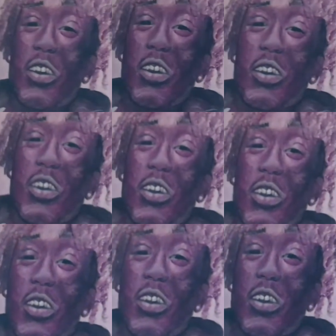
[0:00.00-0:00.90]
This is
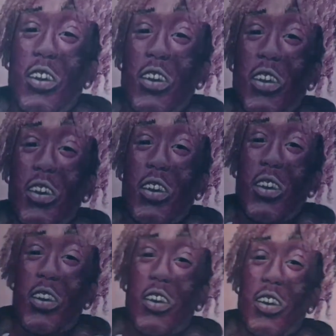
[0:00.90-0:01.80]
another painting from
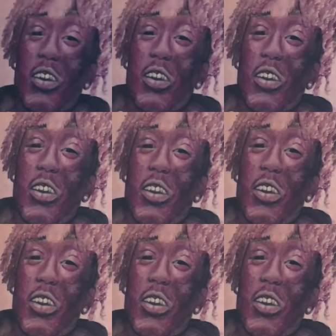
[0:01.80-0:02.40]
art class